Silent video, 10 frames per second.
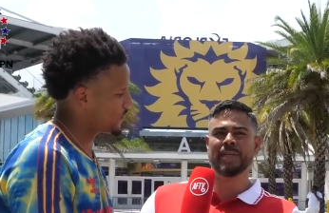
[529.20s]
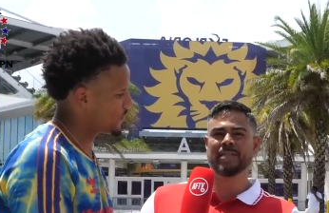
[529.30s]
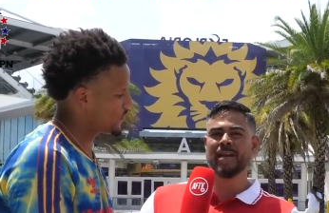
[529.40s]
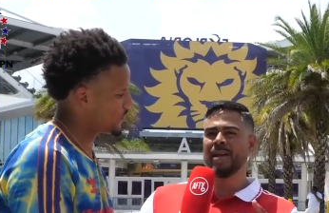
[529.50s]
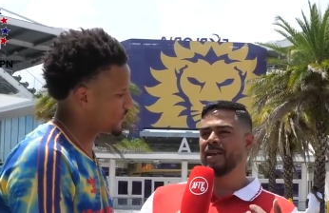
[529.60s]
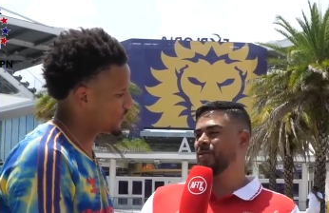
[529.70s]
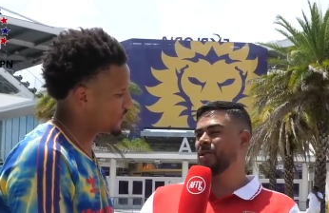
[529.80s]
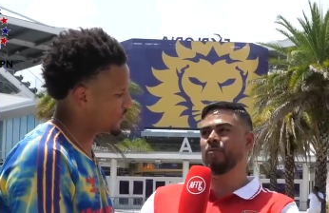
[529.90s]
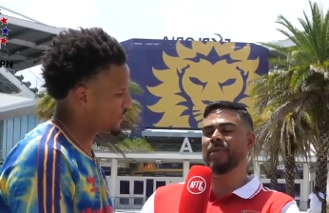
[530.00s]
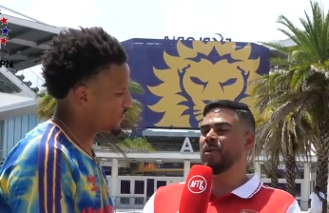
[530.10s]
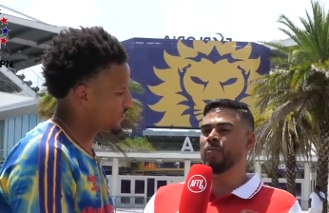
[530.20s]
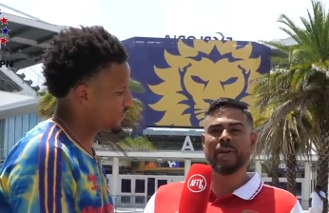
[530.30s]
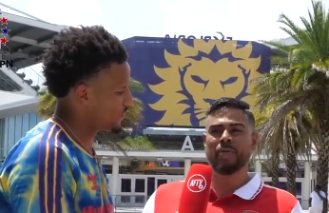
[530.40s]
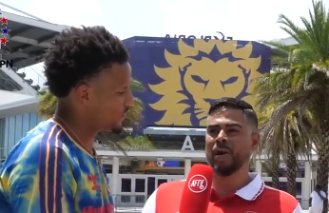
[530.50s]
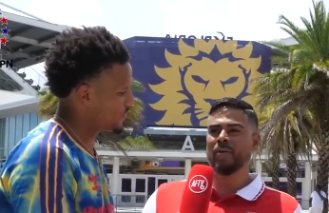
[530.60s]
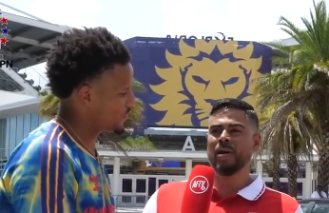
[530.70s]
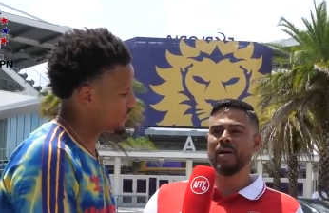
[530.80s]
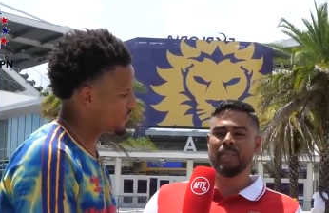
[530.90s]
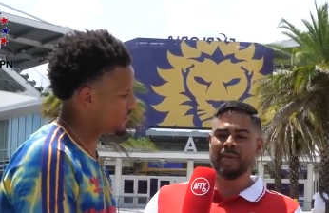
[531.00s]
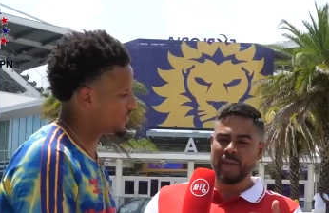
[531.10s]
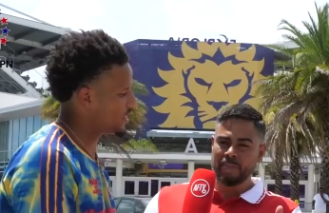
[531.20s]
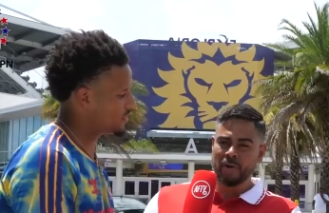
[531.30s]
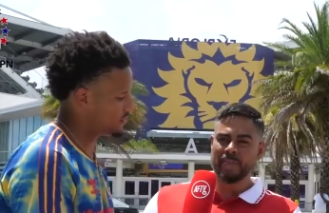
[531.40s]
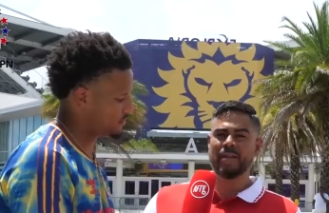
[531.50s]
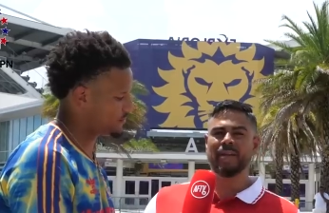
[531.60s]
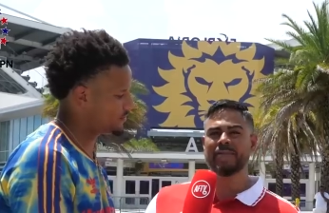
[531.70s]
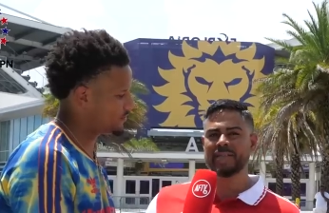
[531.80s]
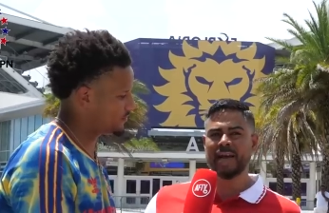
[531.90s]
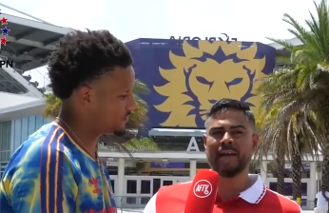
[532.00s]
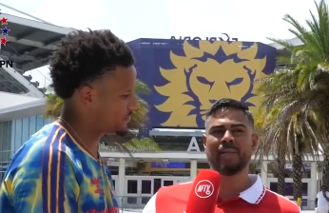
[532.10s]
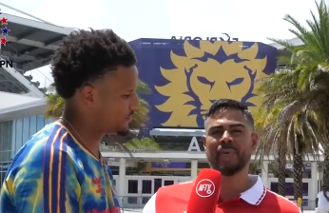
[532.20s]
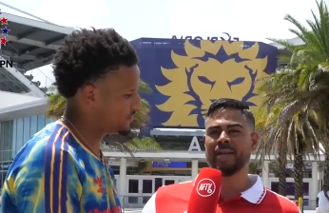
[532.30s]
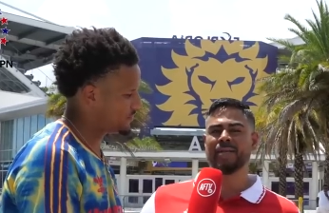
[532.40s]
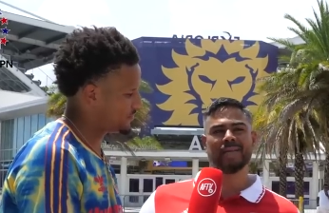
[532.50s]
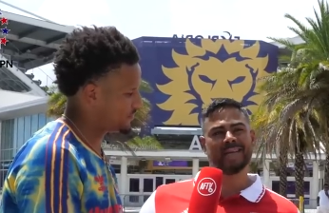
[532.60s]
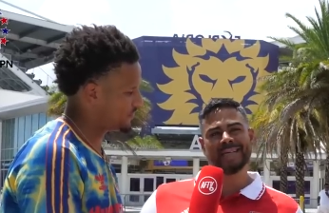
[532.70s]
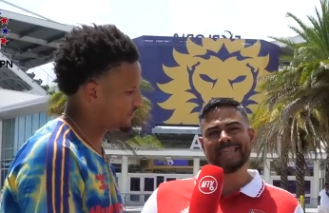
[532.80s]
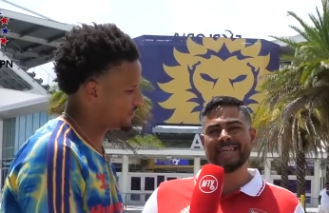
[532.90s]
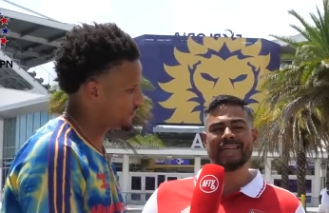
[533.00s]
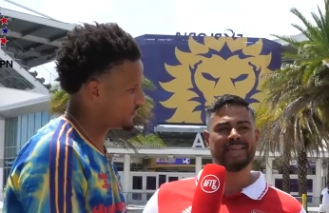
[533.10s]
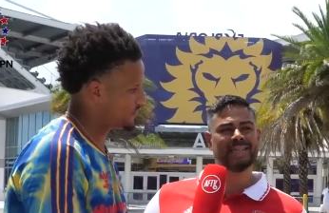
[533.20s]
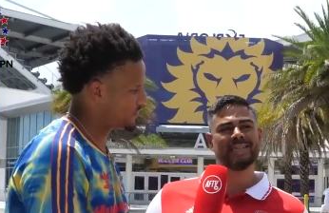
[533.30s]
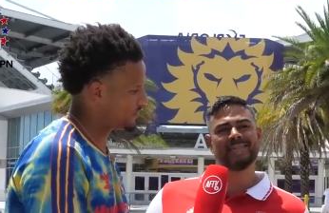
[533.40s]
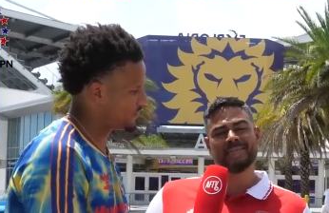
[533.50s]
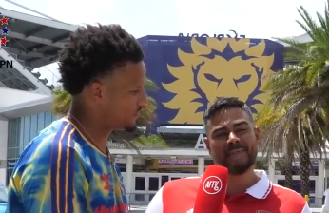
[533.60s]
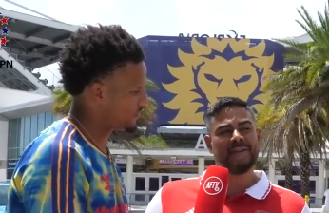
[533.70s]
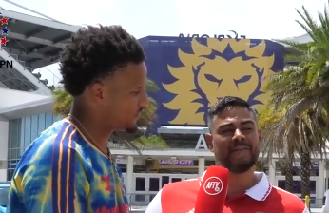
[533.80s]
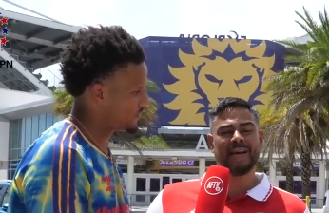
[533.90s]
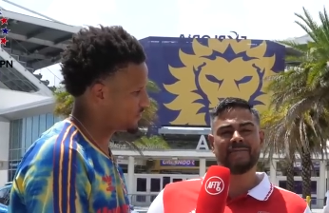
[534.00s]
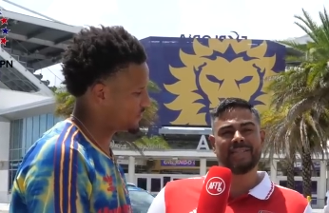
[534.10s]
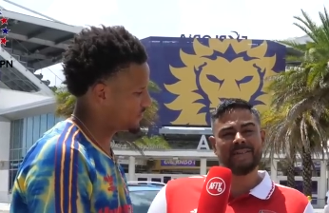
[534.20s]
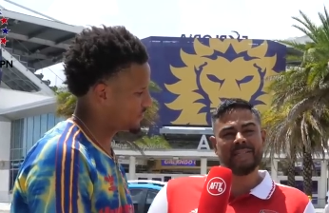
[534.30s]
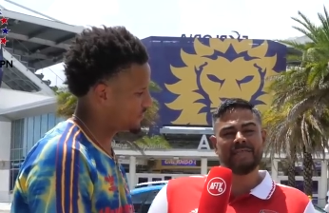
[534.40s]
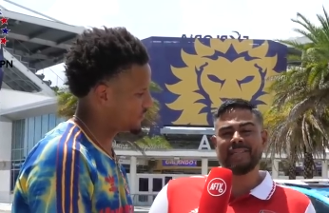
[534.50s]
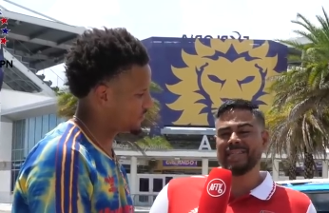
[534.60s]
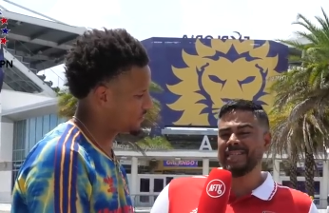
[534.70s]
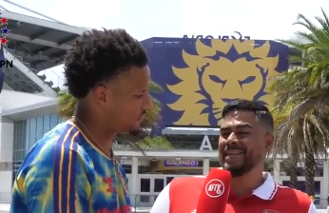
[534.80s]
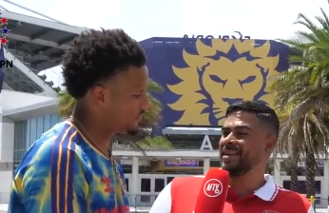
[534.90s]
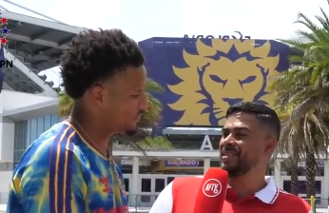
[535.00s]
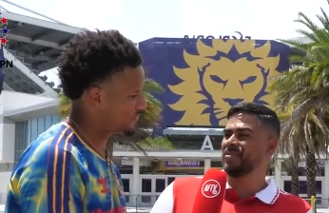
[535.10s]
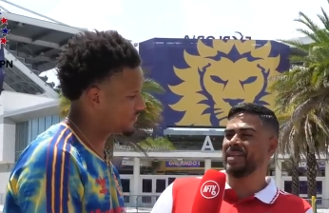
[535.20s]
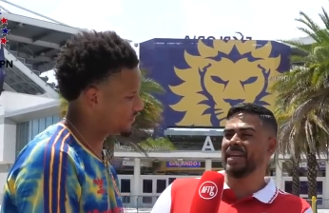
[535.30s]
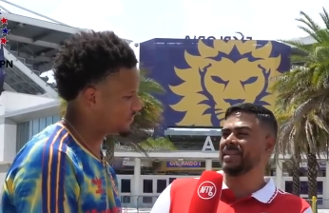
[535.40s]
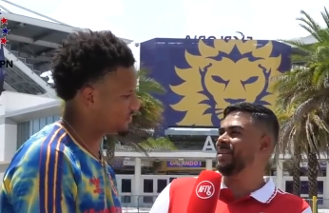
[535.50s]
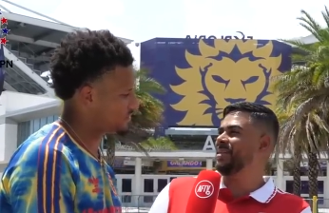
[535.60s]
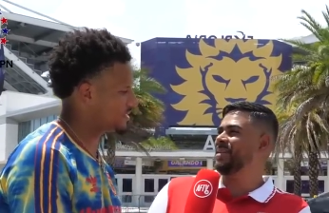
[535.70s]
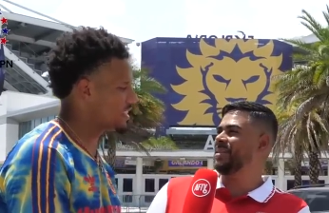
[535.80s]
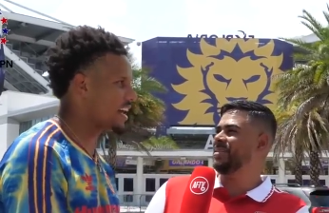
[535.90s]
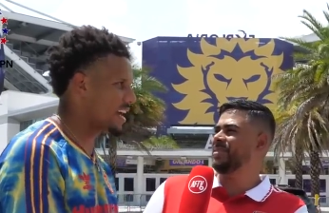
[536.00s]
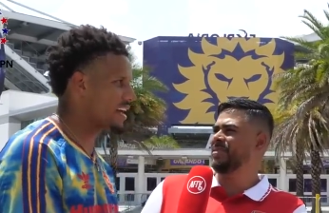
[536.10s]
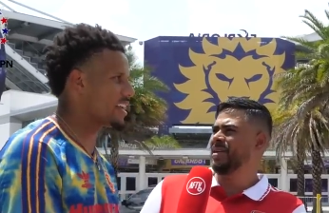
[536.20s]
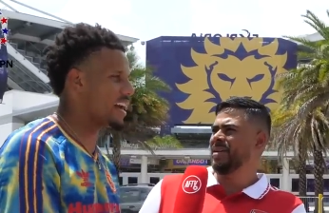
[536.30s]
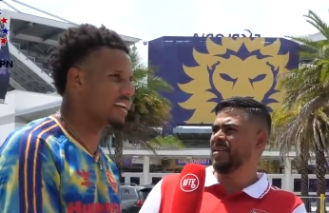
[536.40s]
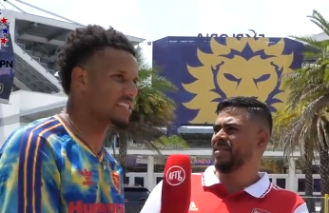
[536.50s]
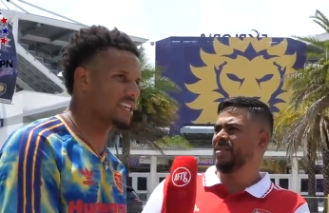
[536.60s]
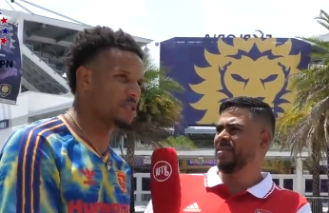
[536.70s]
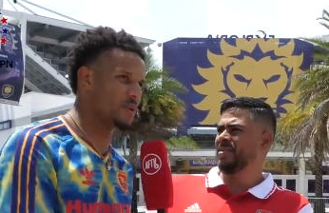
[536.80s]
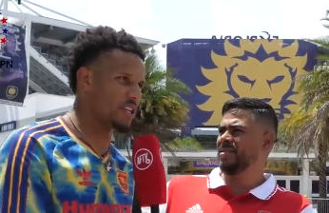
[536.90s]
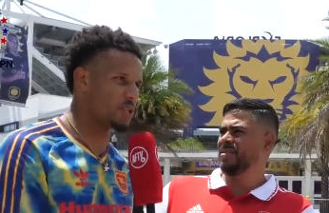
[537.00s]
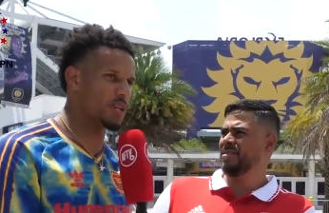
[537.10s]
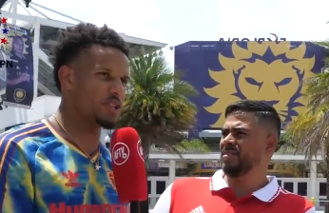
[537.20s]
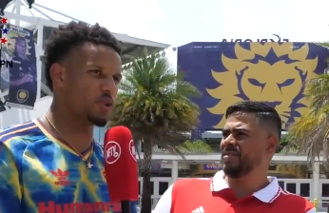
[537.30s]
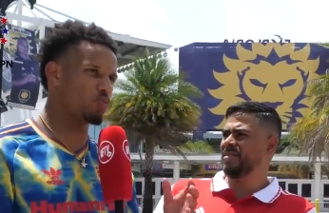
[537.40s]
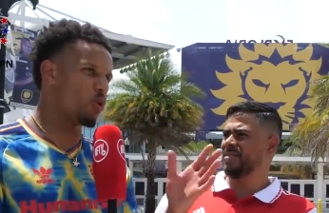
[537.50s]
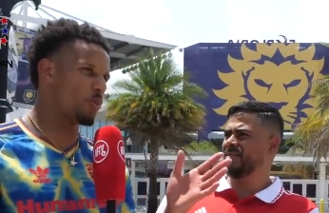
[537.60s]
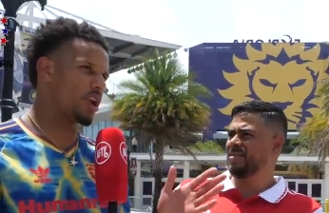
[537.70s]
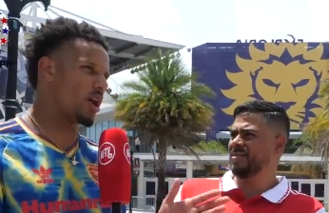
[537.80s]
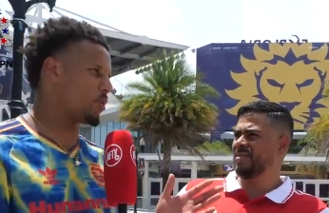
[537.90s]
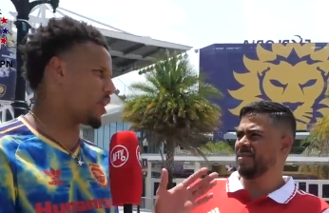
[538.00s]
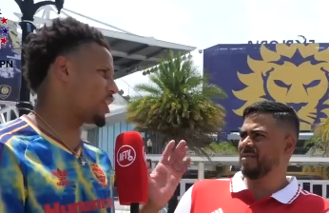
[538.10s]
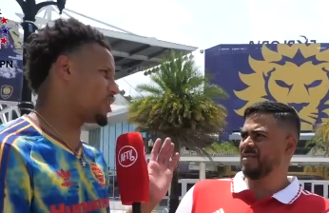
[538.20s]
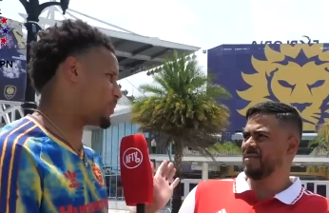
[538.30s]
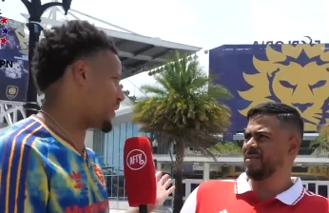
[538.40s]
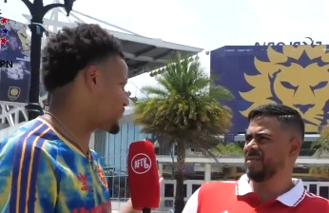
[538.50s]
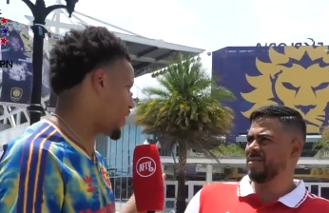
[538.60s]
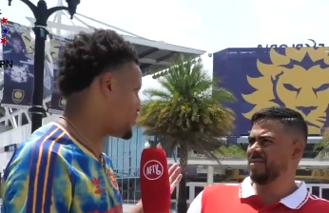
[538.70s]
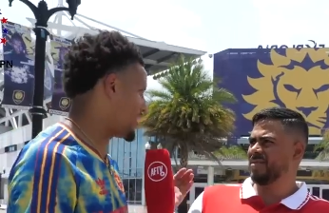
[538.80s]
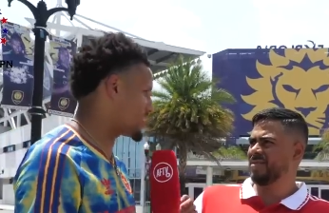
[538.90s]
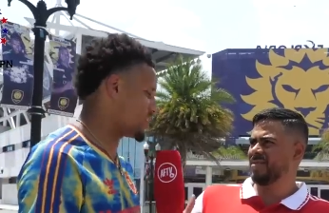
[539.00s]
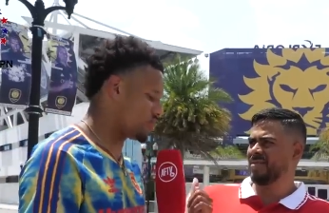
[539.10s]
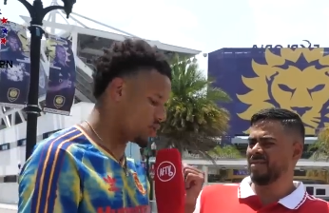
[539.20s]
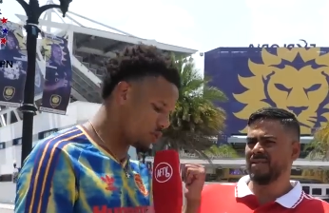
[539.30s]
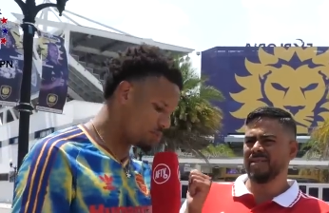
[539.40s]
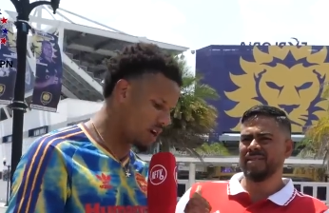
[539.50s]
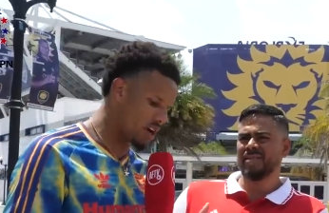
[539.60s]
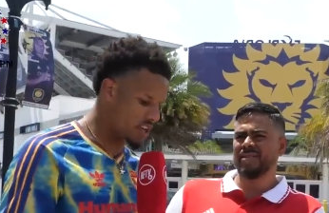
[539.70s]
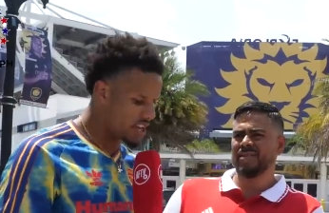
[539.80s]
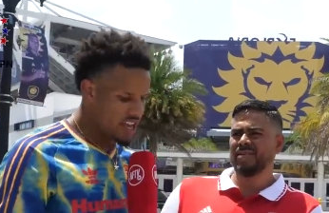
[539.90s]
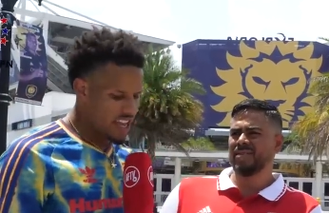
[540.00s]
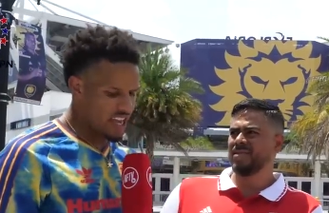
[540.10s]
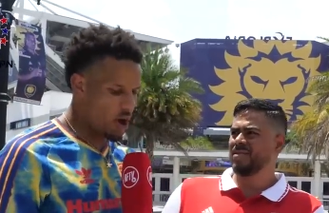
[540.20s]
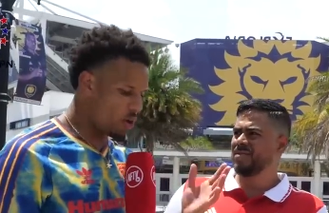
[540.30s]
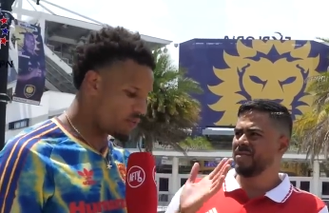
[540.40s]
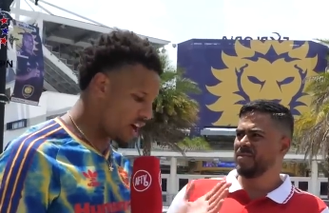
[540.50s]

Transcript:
Speaker 1: because, you know, we don't we don't know. But if they put him in the left side, I mean, uh, depending on how Tierney's fitness, he did get
Speaker 2: a little nink, did he? Get yeah, a little... yeah, and he's, and he's been he's been warming up. But he only played 30 minutes in Nuremberg. Come off